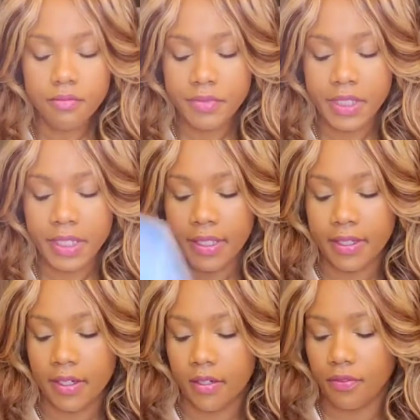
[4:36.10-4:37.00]
10
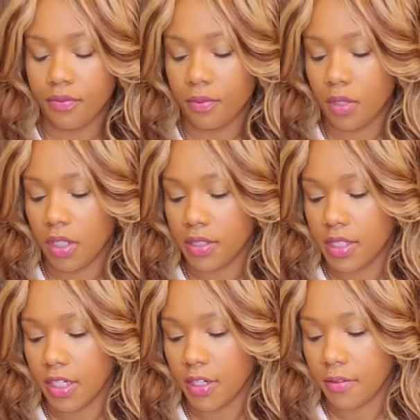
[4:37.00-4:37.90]
of Wands
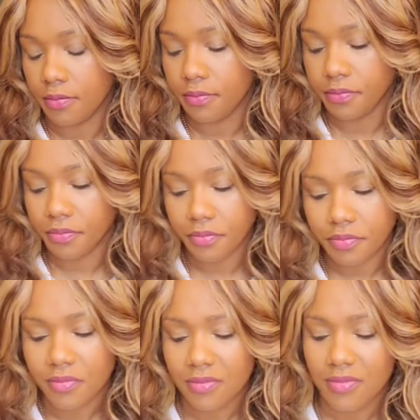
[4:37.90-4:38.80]
here.
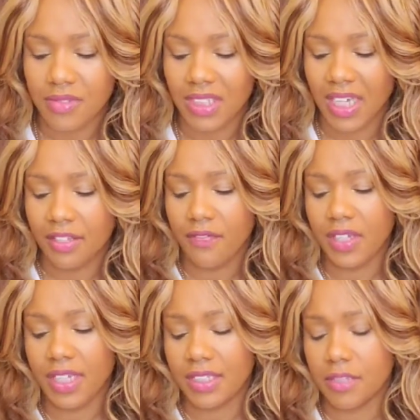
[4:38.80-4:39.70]
Yeah, you
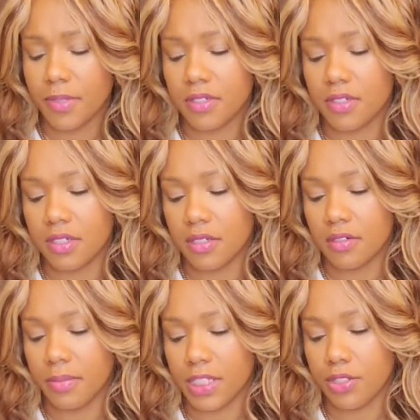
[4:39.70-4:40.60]
feel like this person is a
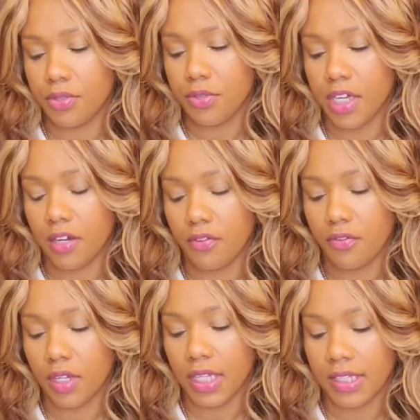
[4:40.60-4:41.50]
little bit too
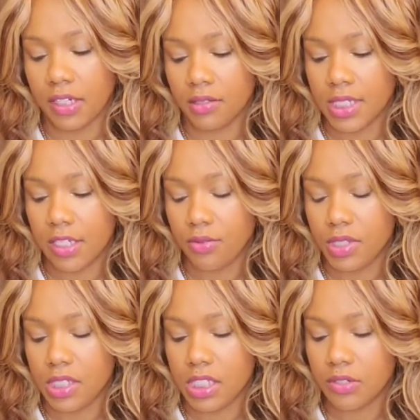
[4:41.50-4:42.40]
carefree, like they don't take you
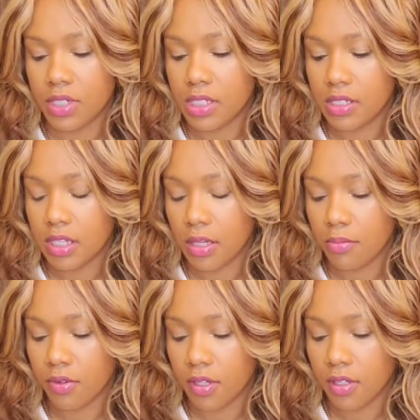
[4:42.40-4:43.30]
serious,
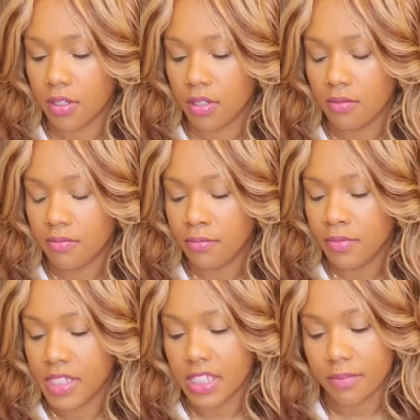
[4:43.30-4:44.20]
Libra.
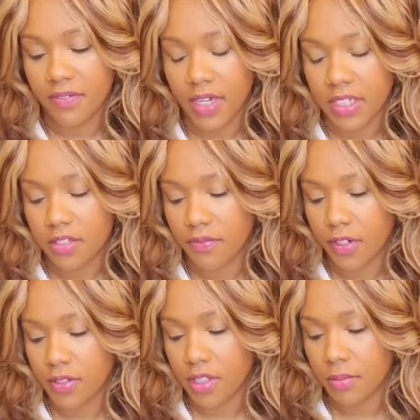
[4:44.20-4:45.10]
This could be vice
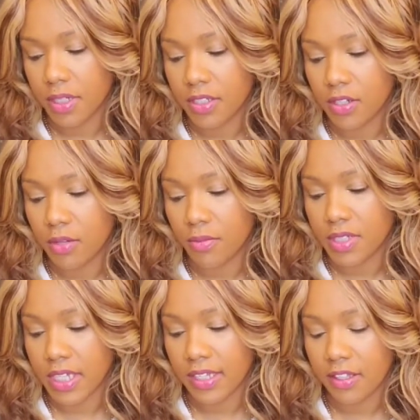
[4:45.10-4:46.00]
versa, but it's
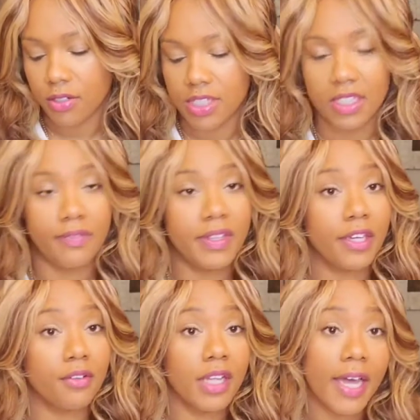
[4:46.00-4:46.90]
almost like they're just living
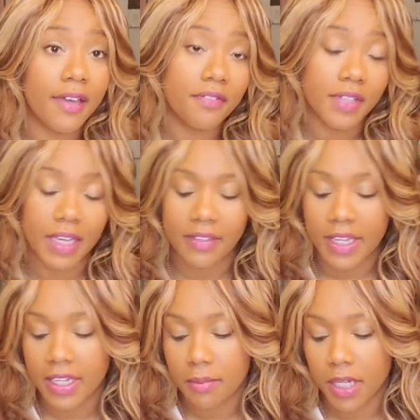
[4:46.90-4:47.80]
their life, not
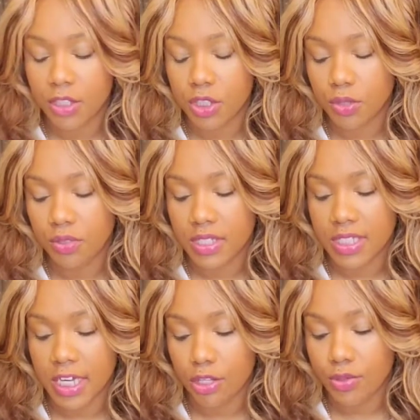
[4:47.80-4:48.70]
thinking about you. This is
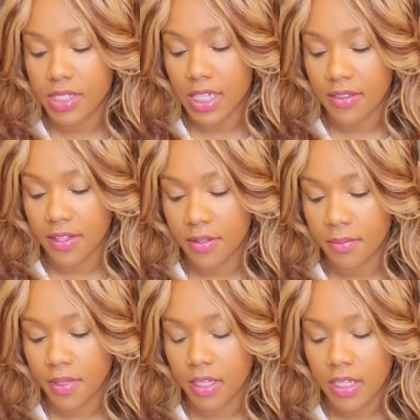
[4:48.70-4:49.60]
how you see
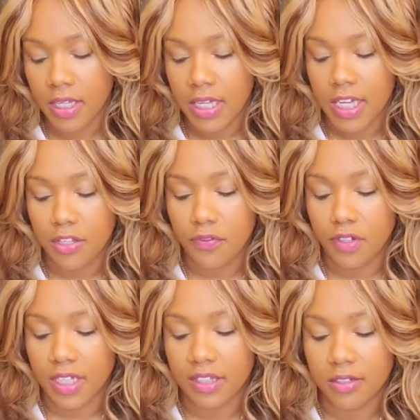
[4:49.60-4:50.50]
them, and you feel
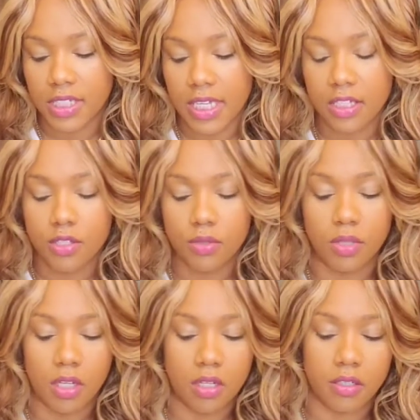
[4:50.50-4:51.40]
like they're taking too
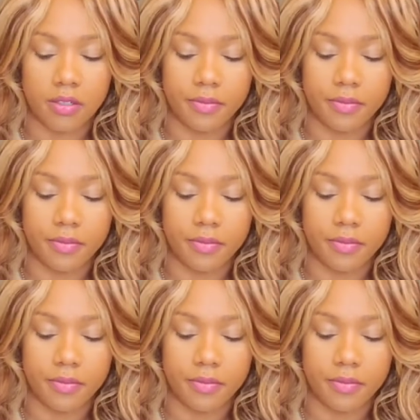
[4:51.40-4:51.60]
long.